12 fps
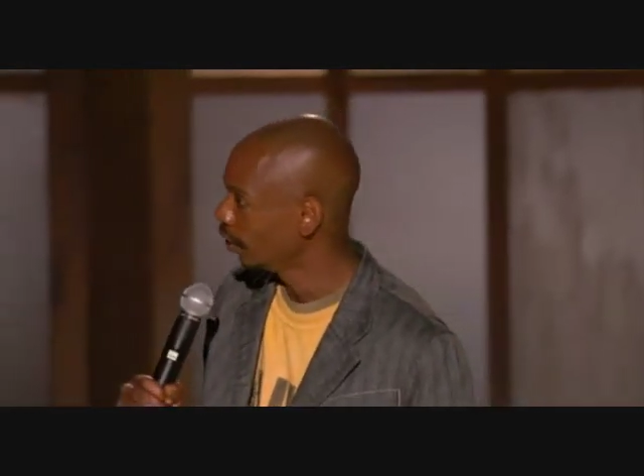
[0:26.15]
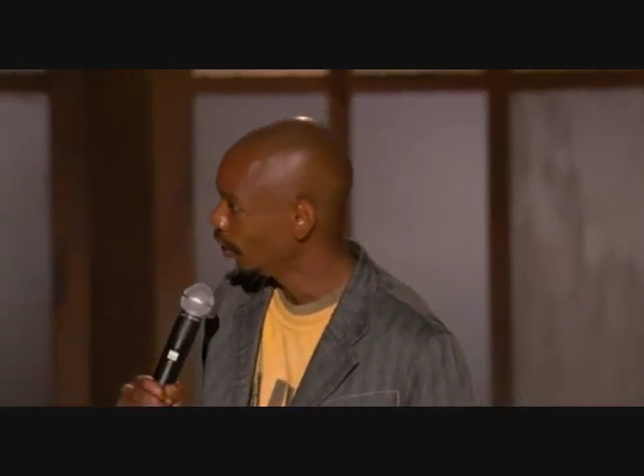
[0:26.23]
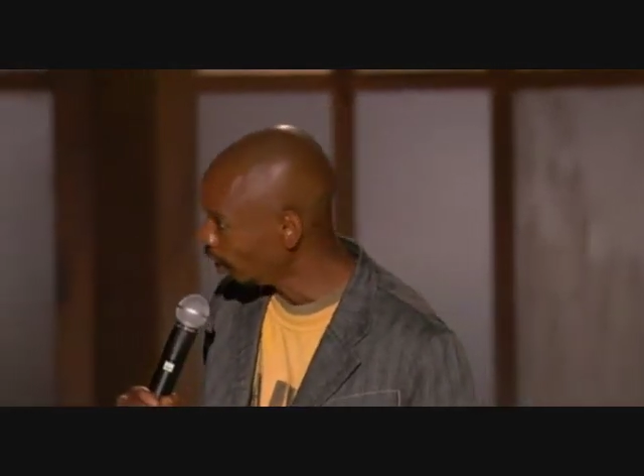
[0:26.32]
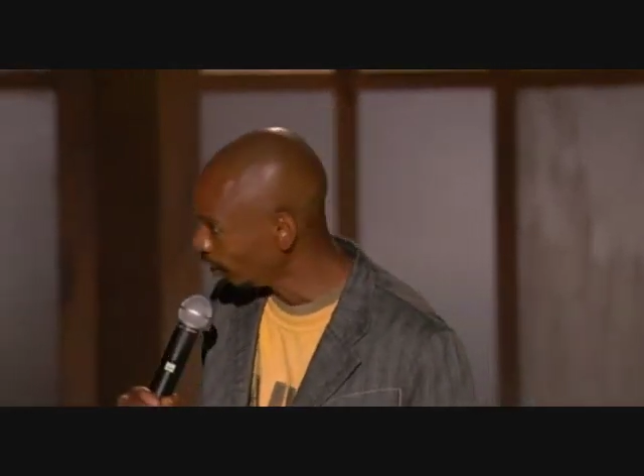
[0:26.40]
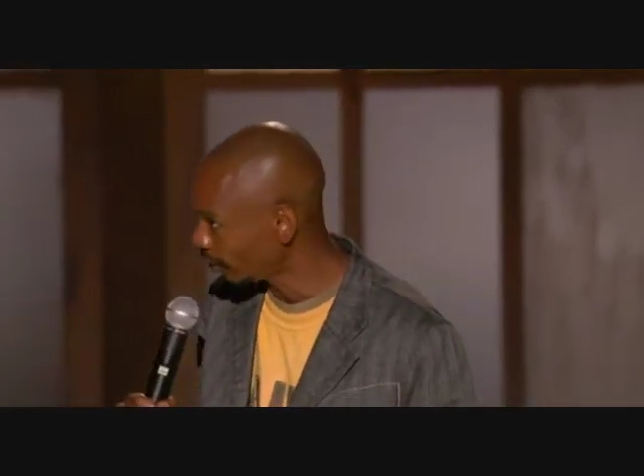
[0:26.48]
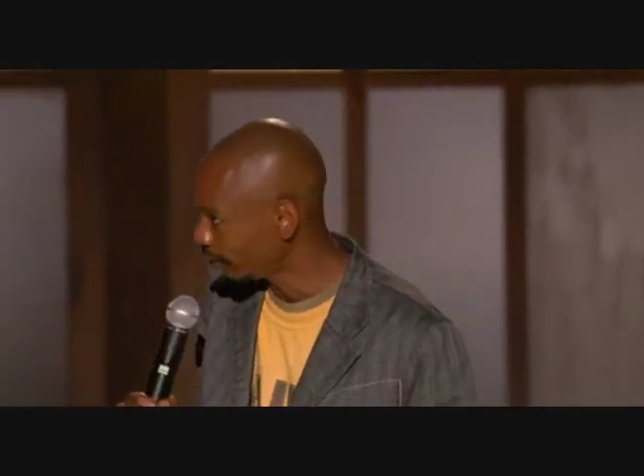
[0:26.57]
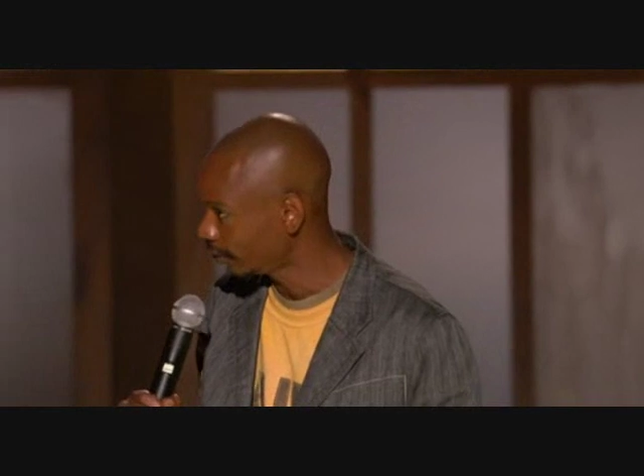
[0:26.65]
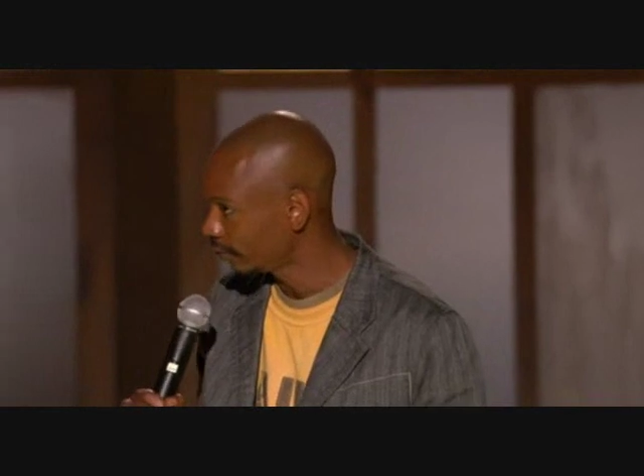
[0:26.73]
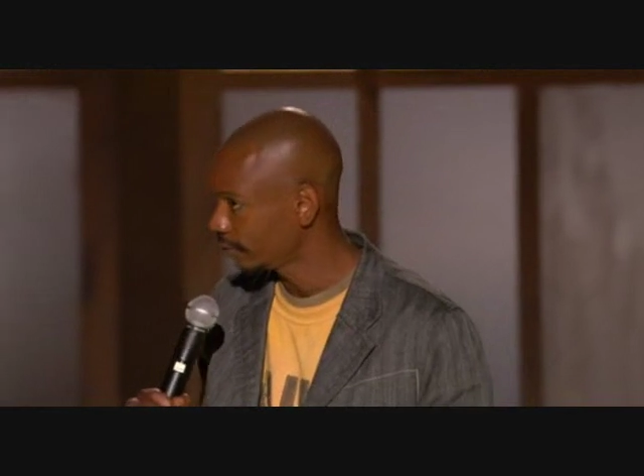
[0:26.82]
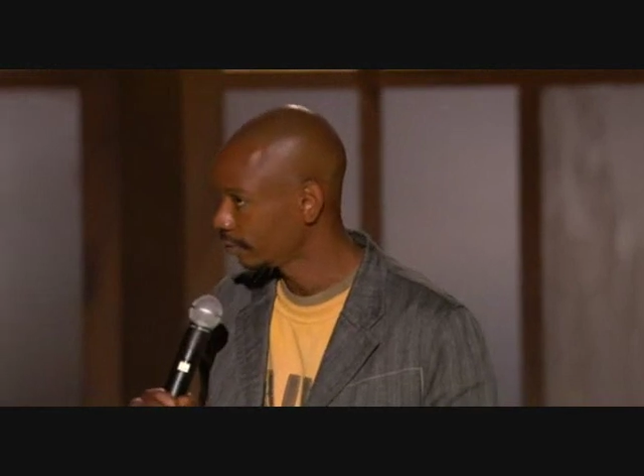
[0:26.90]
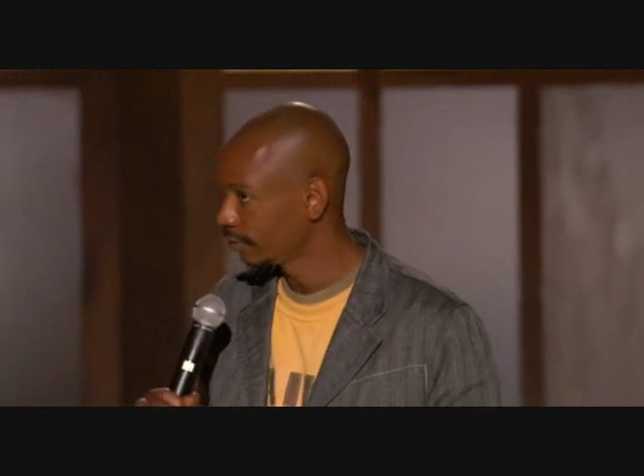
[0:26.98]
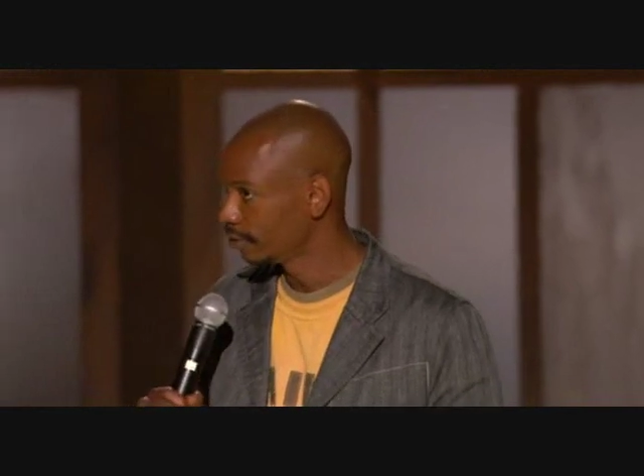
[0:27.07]
the hook.
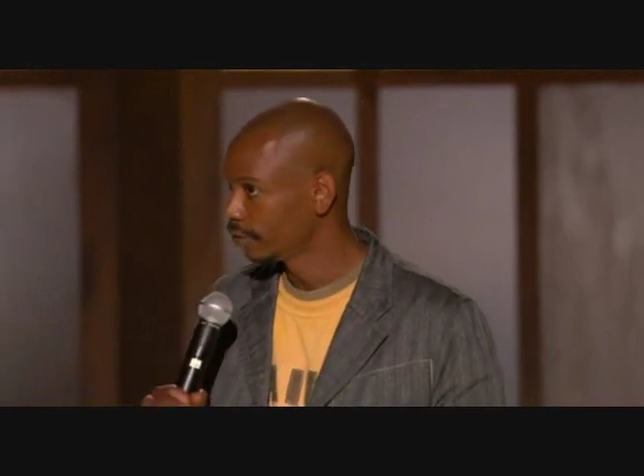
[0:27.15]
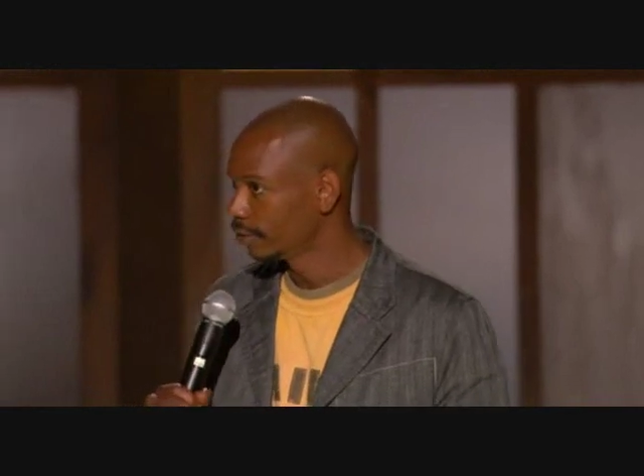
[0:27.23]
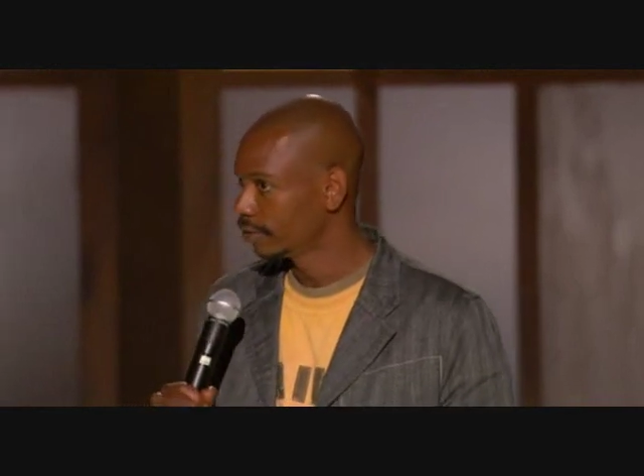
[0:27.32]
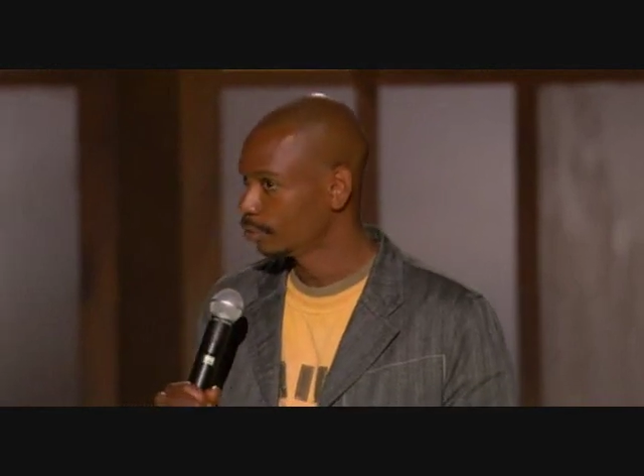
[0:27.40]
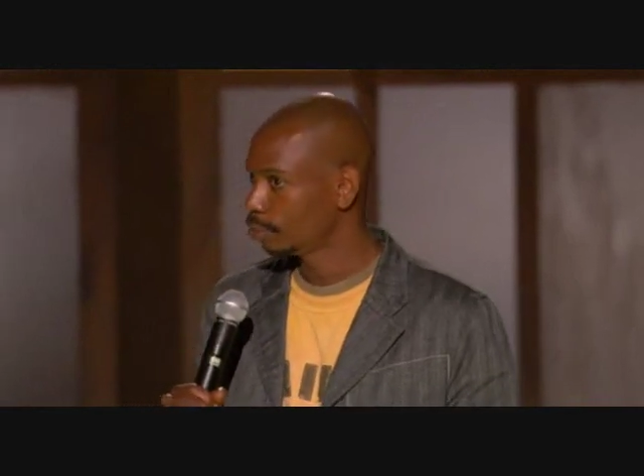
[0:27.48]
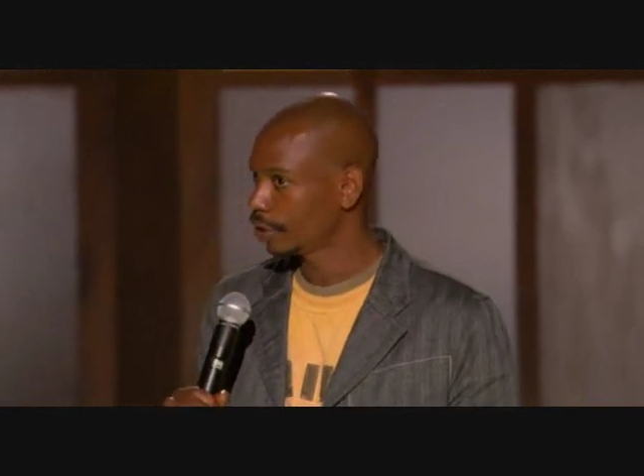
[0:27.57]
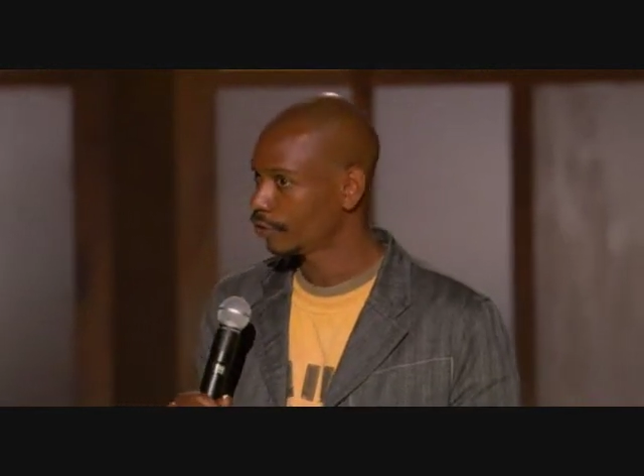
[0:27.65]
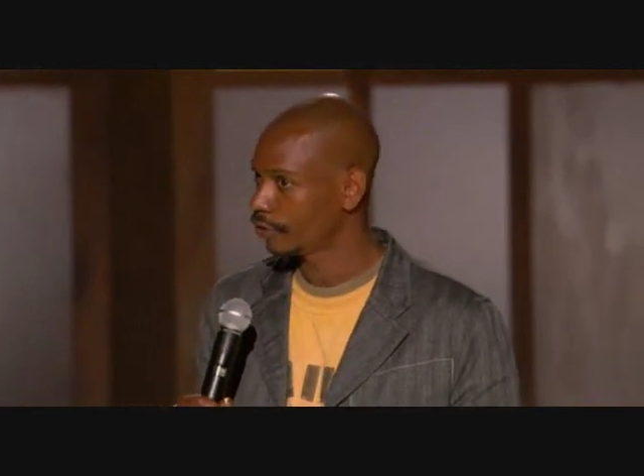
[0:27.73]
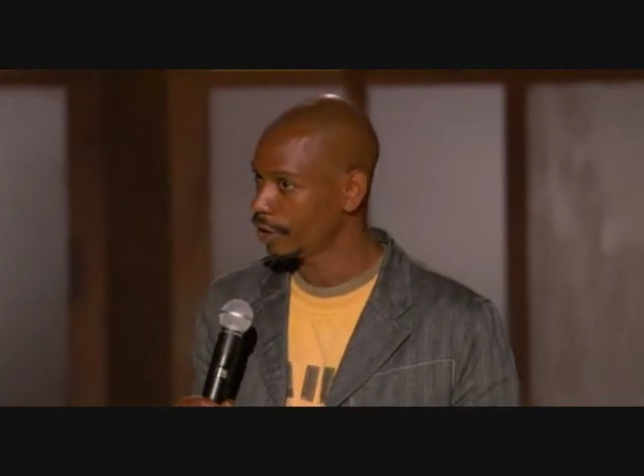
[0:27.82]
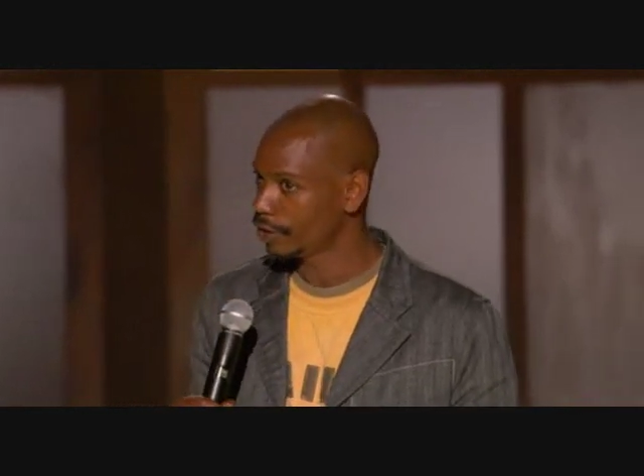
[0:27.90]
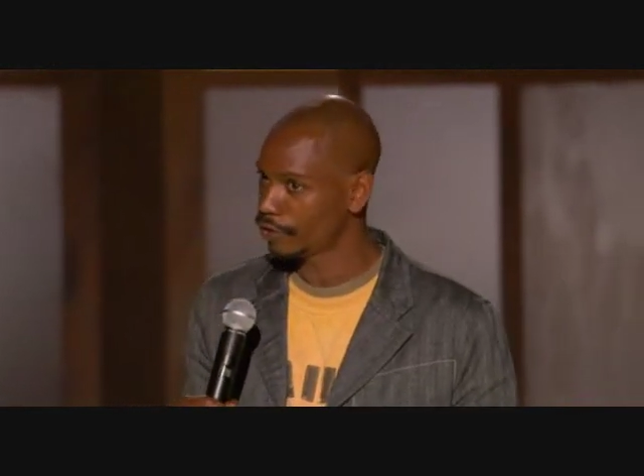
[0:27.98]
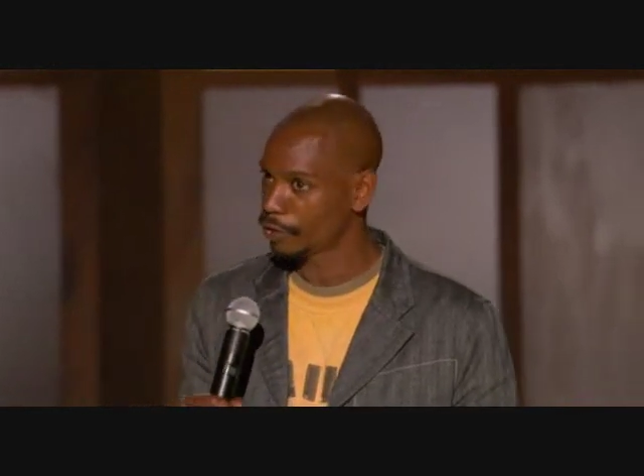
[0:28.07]
My
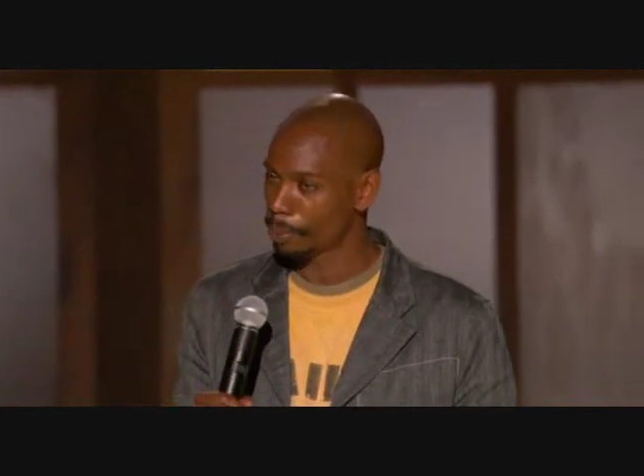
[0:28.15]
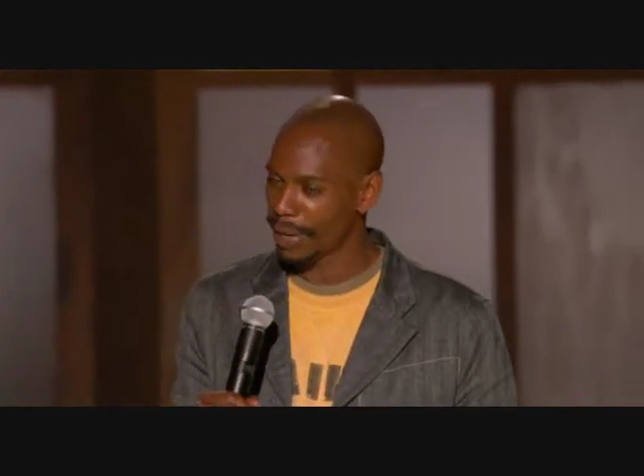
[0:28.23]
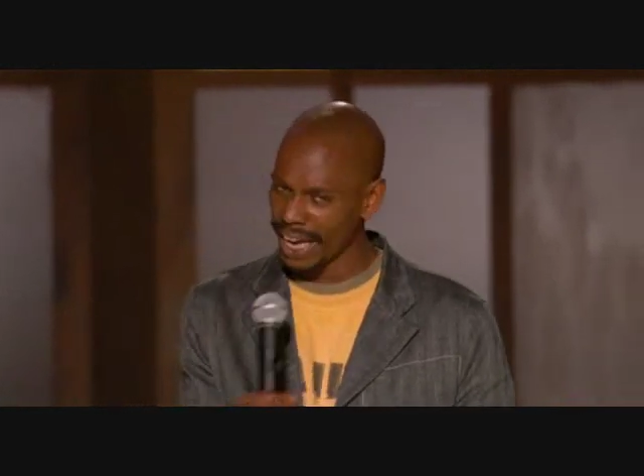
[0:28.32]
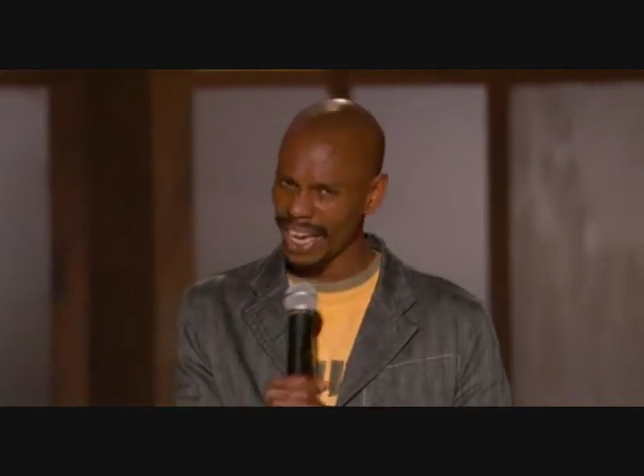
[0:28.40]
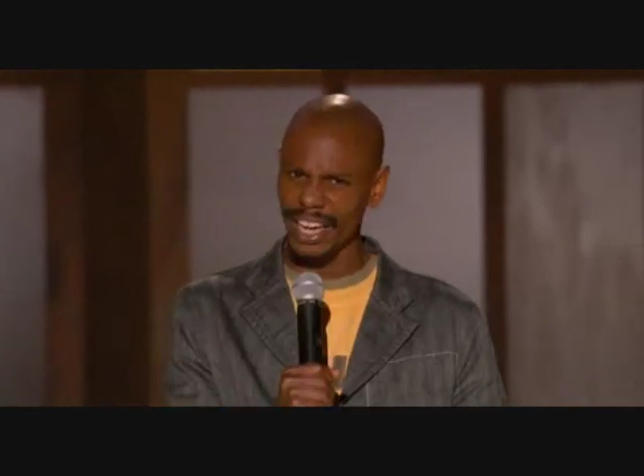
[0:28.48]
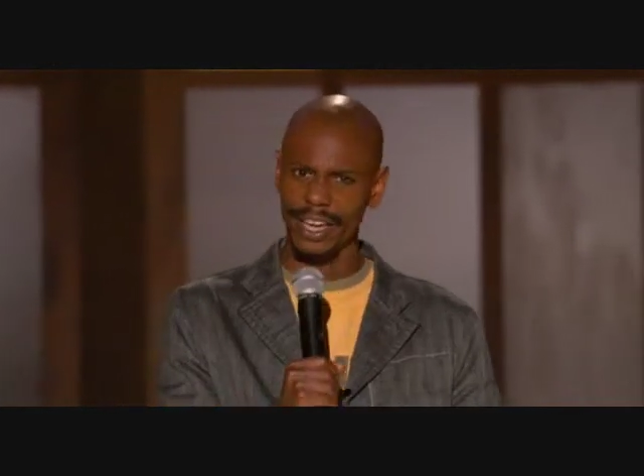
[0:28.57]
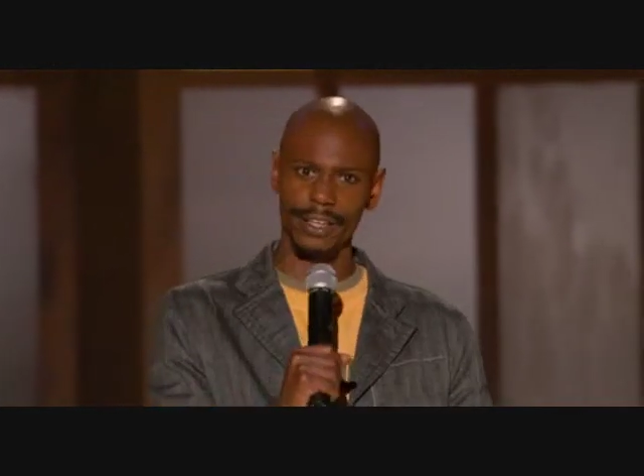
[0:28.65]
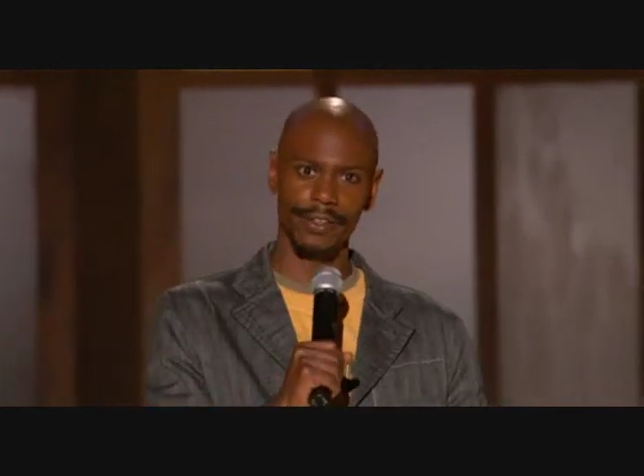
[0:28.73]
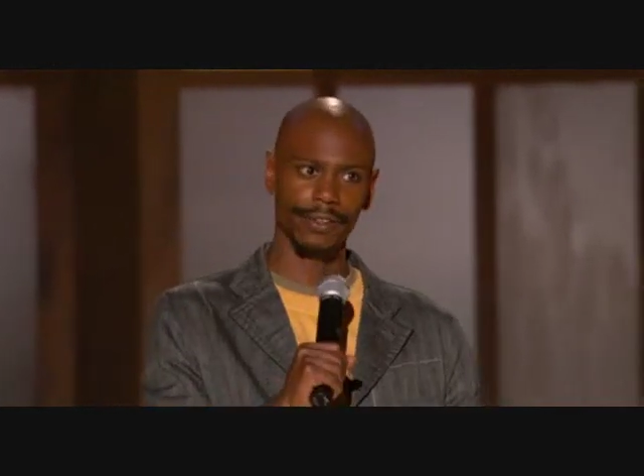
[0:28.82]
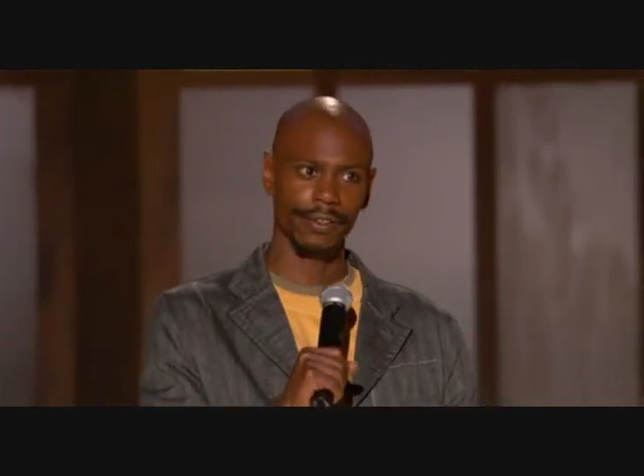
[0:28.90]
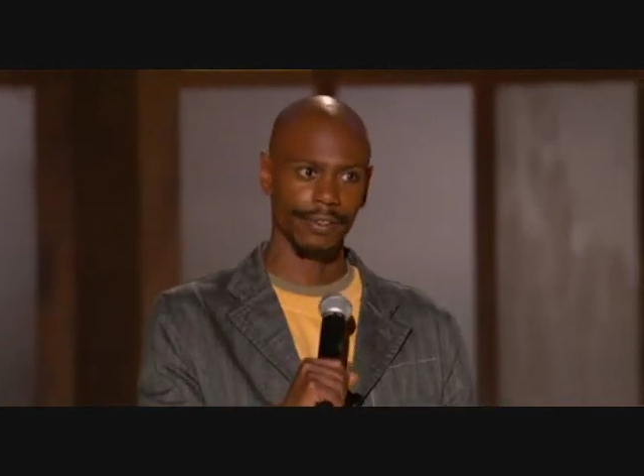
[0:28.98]
sons are bad.